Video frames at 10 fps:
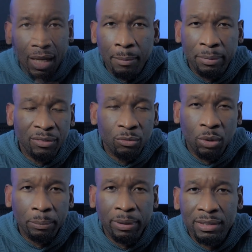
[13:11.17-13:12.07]
I believe
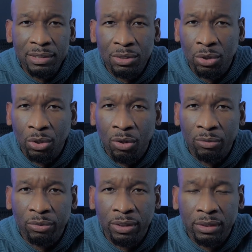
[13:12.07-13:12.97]
OnePlus is only
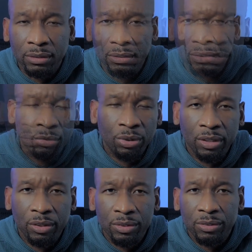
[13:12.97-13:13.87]
offering 3
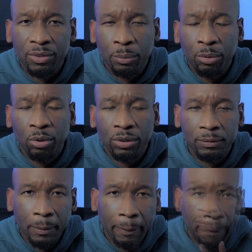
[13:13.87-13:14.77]
years of
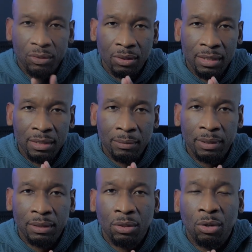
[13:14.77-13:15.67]
support. So that's
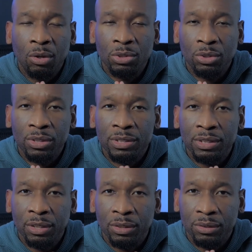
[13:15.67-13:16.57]
something to also
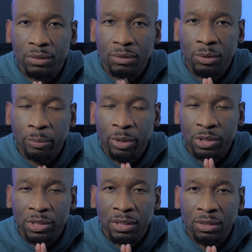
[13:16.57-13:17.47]
consider when
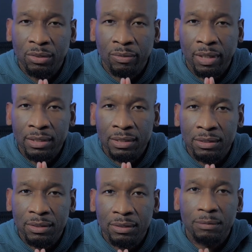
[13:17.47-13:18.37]
purchasing your
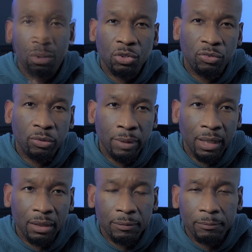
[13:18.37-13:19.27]
devices. So for
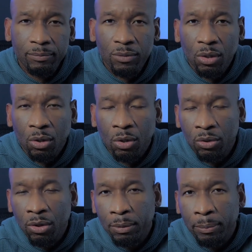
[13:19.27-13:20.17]
me,
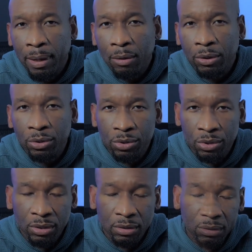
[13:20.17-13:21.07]
although I'm a power
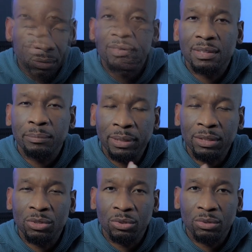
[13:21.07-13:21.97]
user, the
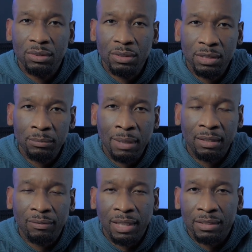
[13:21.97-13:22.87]
Pixel is my
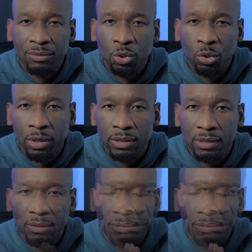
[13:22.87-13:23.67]
device of choice.